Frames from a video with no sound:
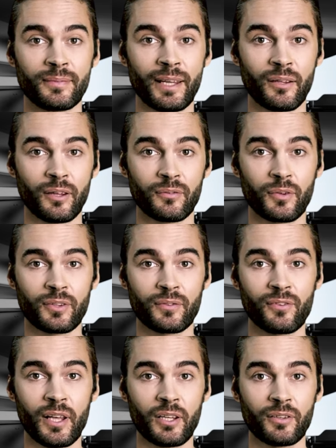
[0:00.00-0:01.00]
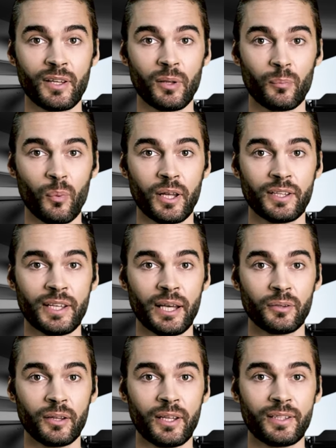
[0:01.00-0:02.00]
However, the fact that one
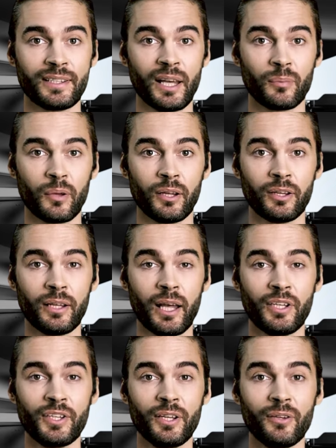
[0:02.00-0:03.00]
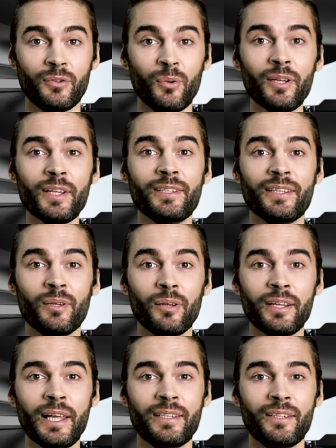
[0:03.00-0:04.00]
team could assemble a collection of 20 zero
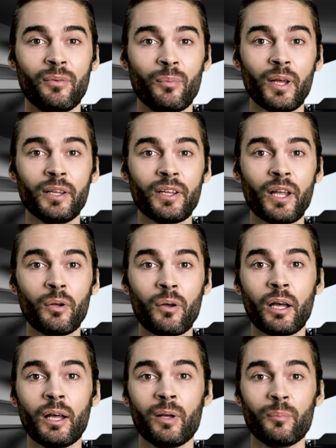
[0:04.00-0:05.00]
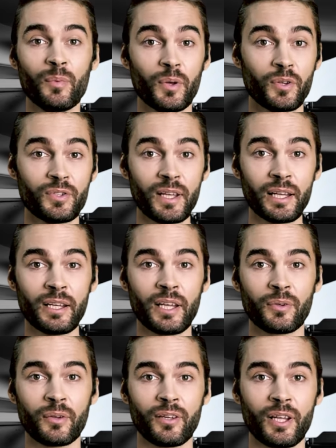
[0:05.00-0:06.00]
days in one go proves that
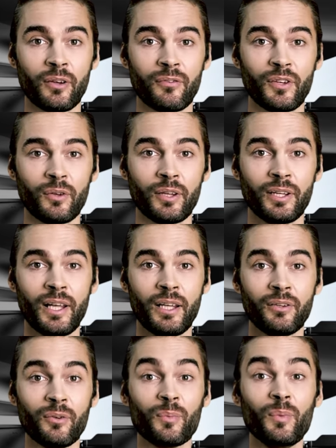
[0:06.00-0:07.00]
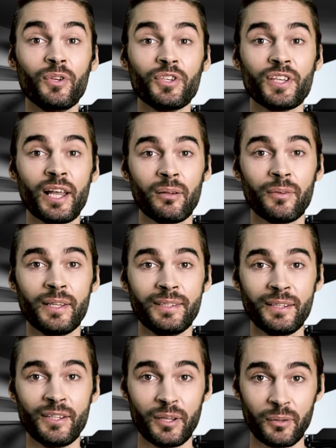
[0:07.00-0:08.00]
either they are very good or Xiaomi's
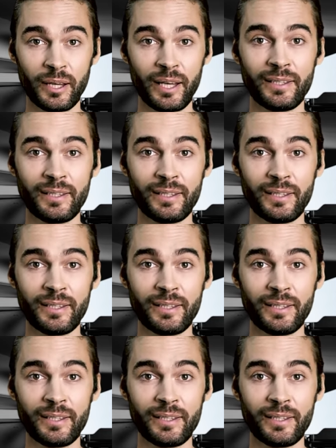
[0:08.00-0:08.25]
security